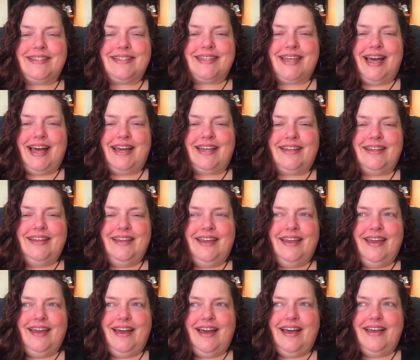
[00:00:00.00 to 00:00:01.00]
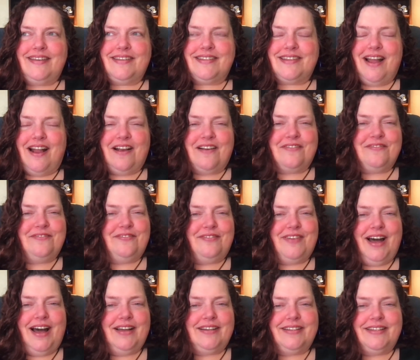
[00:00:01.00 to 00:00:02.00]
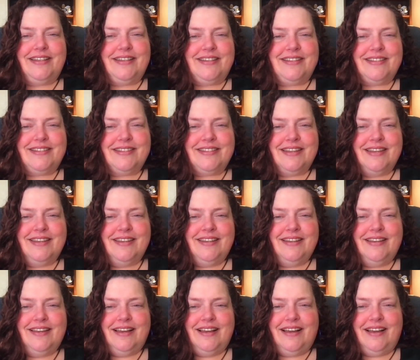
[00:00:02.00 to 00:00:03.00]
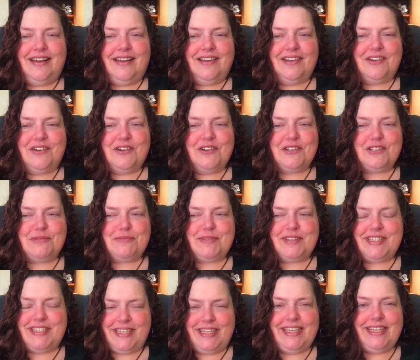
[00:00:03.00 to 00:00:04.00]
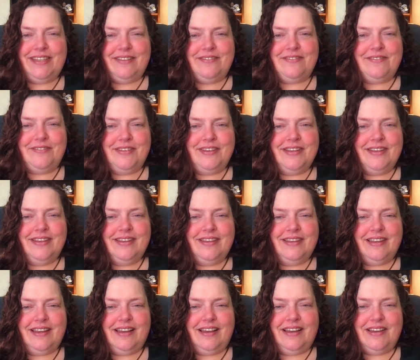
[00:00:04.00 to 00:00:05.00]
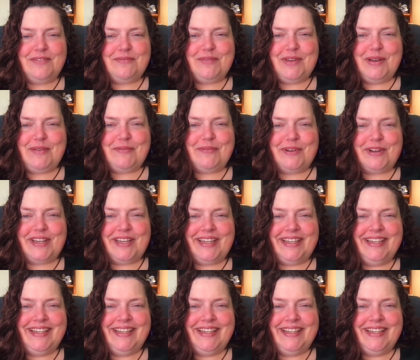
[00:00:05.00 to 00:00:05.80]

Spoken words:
that as our fondest Christmas Eve memory.